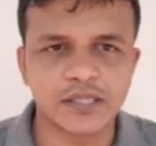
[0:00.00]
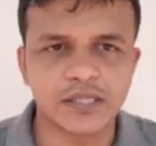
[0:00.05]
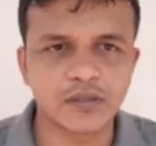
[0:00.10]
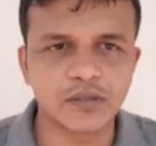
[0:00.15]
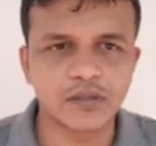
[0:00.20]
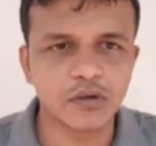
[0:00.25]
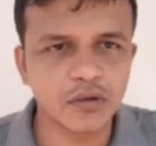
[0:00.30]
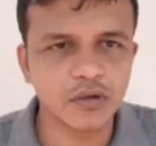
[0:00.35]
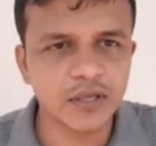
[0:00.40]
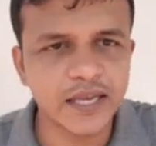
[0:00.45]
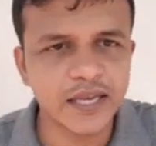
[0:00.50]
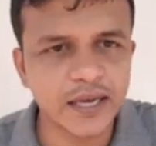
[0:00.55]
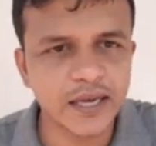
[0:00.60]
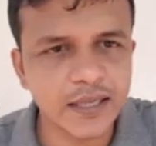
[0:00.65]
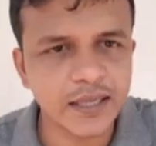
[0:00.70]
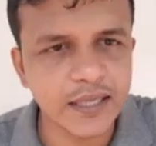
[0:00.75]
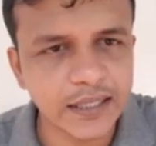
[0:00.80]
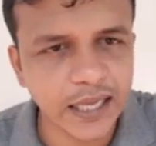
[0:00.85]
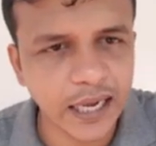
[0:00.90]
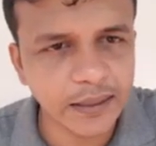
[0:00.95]
So here
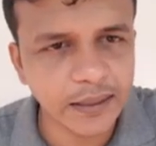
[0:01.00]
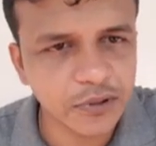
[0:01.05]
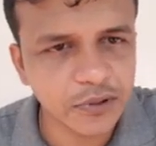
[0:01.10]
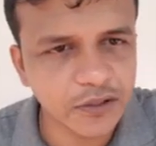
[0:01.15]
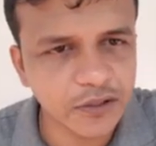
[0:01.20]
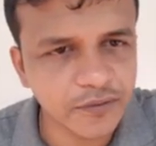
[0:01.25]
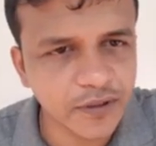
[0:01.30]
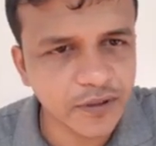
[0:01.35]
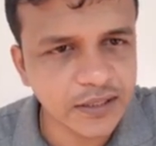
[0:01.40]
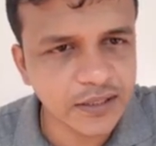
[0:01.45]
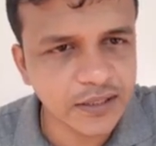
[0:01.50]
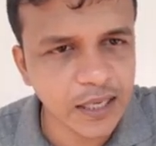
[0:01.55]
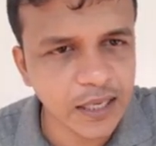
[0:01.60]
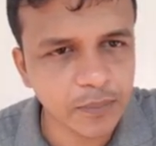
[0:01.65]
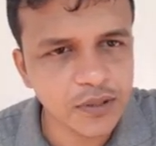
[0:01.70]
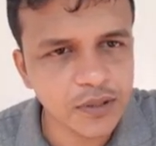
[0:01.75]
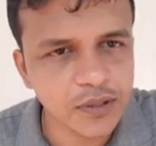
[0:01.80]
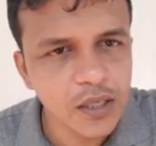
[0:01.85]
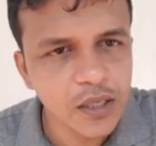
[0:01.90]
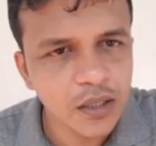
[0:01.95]
the time shifted
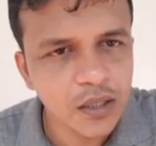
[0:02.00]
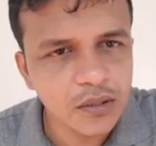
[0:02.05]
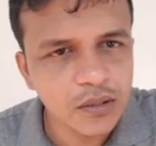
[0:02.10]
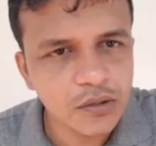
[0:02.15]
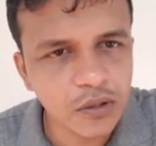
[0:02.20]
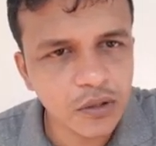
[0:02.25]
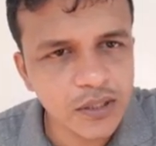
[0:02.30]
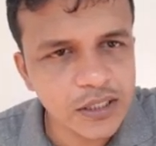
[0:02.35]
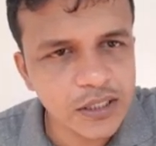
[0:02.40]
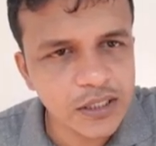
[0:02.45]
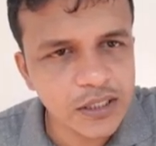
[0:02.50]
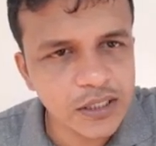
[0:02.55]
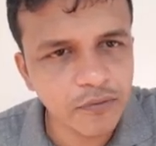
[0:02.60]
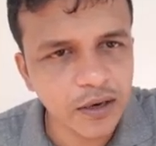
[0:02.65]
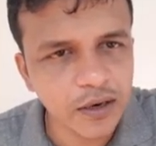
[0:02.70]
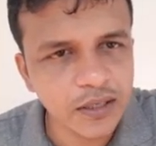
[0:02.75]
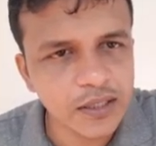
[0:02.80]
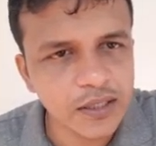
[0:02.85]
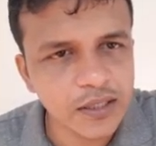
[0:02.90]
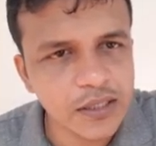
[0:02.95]
samples, so this is
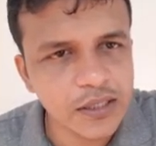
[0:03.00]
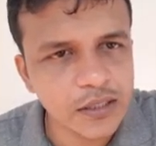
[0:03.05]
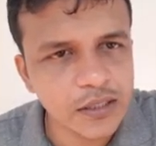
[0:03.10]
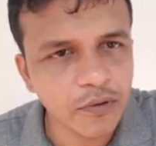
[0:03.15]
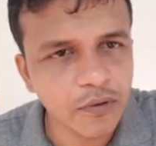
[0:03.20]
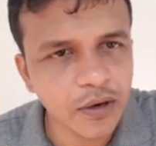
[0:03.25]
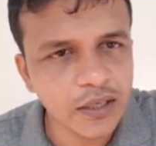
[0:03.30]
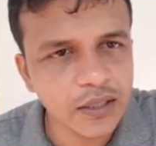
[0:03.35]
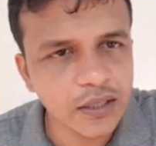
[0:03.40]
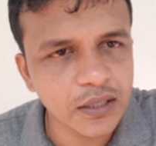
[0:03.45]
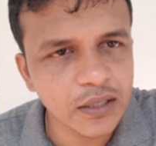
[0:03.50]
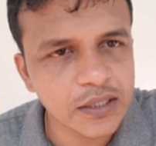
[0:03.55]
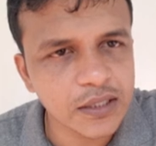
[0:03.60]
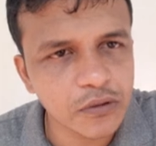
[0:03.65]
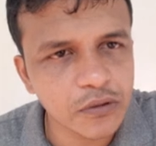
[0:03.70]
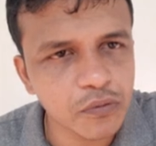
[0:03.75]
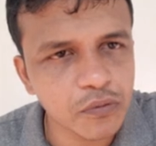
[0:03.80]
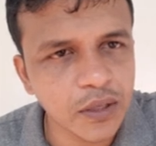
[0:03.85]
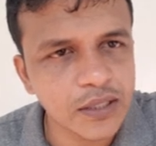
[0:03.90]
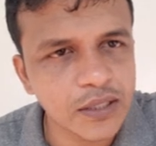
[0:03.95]
1, this is 1, this is
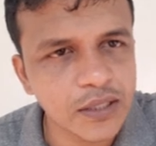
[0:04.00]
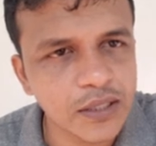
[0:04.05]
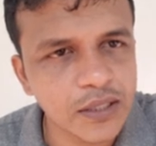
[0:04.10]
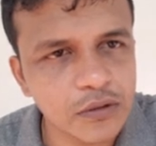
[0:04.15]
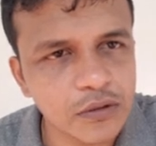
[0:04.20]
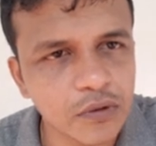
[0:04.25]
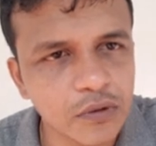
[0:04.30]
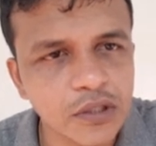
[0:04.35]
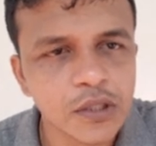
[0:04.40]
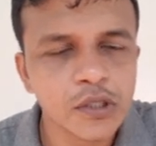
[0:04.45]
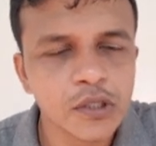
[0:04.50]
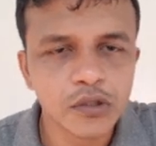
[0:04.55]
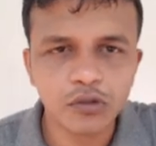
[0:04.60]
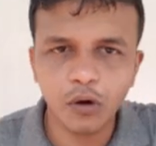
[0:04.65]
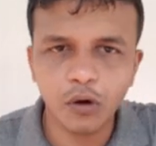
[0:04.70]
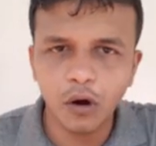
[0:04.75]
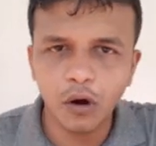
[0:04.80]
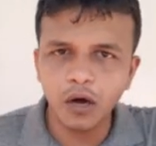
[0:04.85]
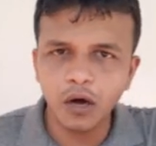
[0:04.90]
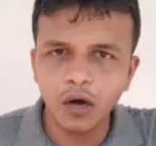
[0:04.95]
1, this is 1, so all